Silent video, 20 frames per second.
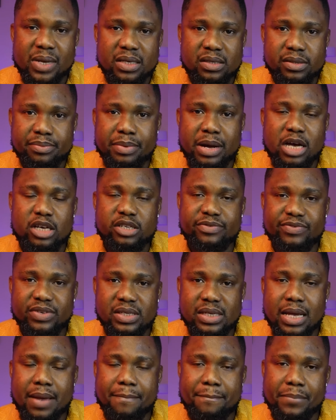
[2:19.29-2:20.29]
Spouse
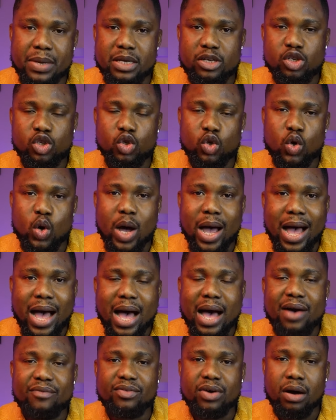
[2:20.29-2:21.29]
visa means you
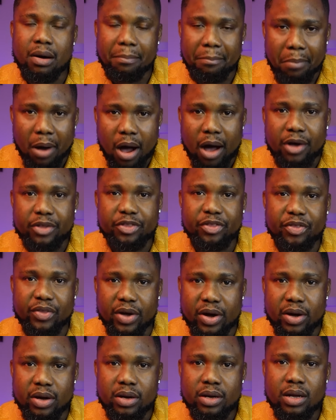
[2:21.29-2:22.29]
have a
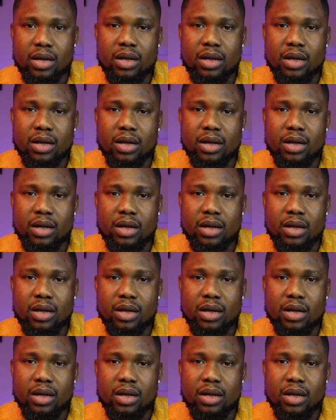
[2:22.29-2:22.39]
partner